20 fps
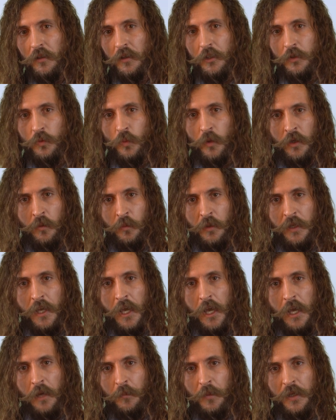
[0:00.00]
is where we
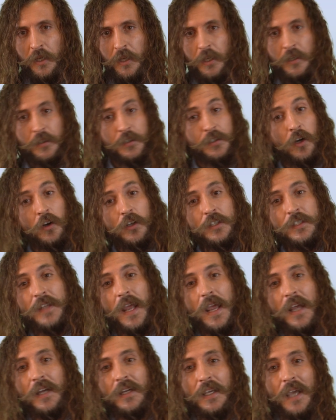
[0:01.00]
can begin. Start
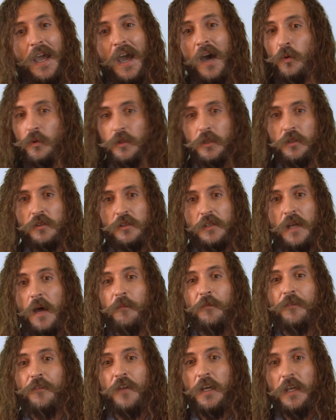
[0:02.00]
standing out,
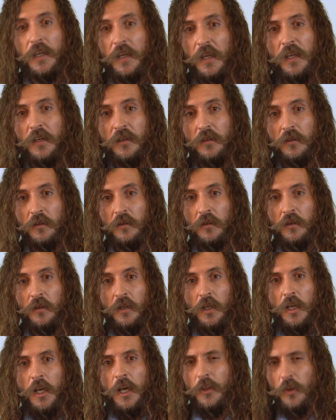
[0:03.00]
stop fitting in.
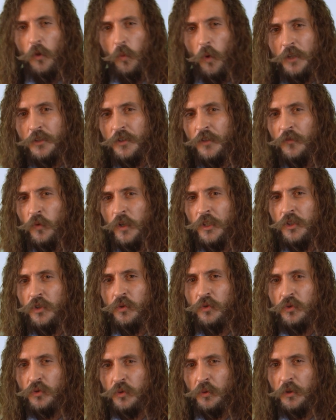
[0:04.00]
And the ones of which
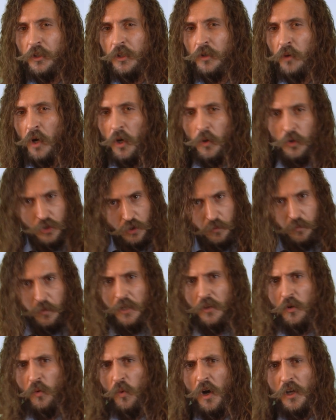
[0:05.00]
who truly grow should
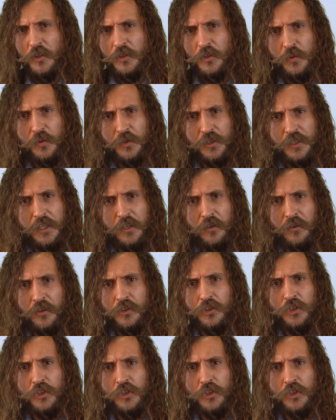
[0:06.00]
be the ones who steal the